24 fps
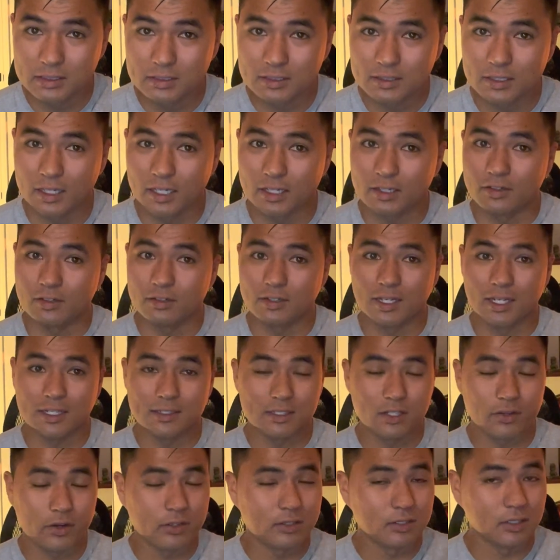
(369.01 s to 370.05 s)
Okay, you're not
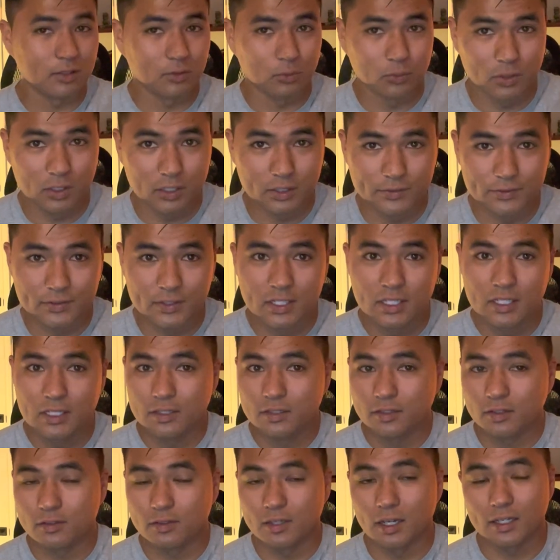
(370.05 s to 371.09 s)
tearing down walls,
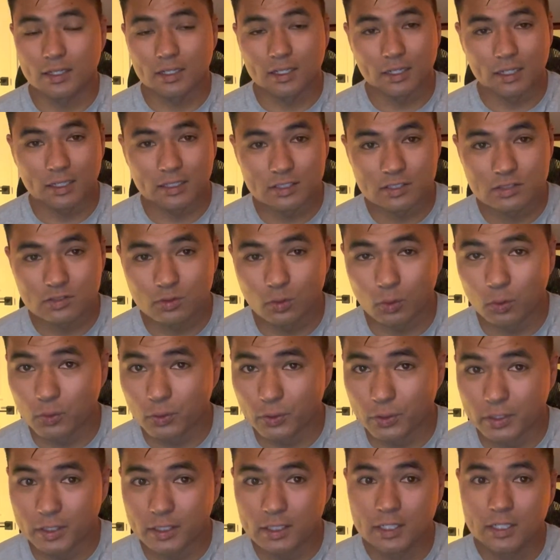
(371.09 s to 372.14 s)
you're not getting
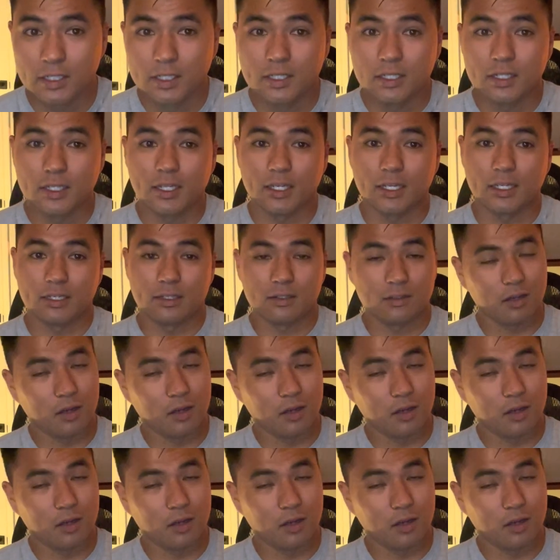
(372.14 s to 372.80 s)
solar, okay?